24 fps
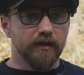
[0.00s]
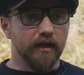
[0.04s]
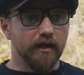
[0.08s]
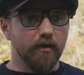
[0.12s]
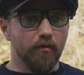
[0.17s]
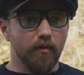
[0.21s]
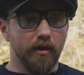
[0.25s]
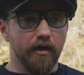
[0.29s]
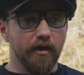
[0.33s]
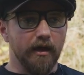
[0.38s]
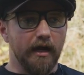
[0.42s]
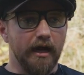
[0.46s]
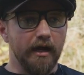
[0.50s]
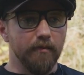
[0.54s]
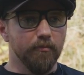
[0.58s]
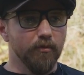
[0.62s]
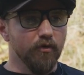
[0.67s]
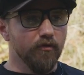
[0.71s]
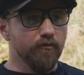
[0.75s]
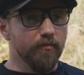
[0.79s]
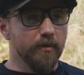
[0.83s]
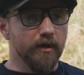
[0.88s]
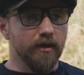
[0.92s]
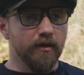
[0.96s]
takeaway, eye
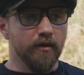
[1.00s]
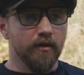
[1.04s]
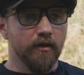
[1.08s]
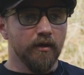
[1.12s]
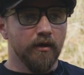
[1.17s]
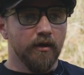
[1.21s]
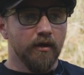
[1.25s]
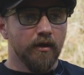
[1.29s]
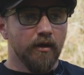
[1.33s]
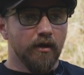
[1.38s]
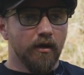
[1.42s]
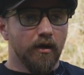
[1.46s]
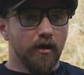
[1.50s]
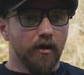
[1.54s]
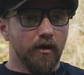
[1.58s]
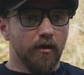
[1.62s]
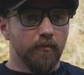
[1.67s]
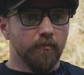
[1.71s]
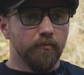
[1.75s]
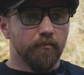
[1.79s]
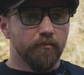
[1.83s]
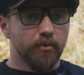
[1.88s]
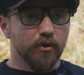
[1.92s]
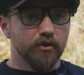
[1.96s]
movement,
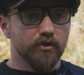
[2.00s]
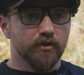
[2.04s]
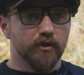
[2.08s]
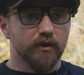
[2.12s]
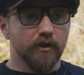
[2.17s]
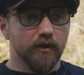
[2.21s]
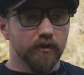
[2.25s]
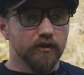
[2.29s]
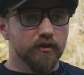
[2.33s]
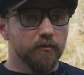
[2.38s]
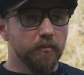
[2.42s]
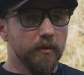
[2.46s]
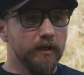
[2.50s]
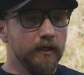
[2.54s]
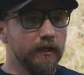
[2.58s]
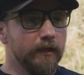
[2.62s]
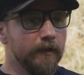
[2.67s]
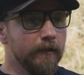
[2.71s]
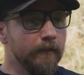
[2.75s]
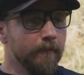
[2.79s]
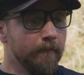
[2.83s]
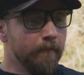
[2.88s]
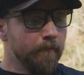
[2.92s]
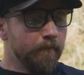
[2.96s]
push the gun
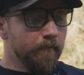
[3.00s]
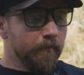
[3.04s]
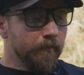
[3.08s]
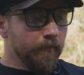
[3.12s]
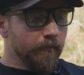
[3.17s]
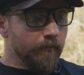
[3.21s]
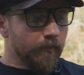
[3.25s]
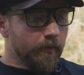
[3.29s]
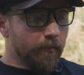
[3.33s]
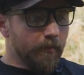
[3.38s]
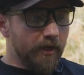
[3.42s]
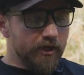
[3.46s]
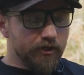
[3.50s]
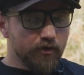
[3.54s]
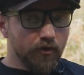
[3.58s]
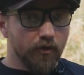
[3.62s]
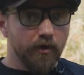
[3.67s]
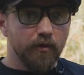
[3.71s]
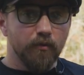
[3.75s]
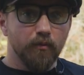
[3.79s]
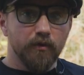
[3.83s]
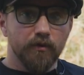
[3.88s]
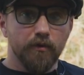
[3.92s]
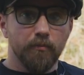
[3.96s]
speed, measure
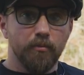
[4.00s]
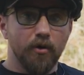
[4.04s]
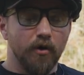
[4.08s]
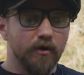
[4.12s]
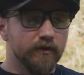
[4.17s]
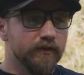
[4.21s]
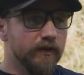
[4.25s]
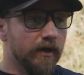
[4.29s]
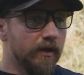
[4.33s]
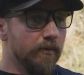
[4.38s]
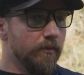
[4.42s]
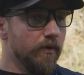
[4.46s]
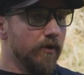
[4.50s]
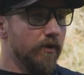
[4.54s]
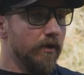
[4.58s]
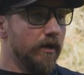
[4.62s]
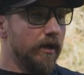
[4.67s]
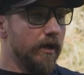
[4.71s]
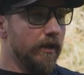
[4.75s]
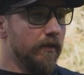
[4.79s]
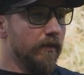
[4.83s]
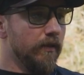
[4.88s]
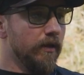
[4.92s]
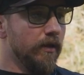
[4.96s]
it with the part timer,
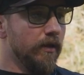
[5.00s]
and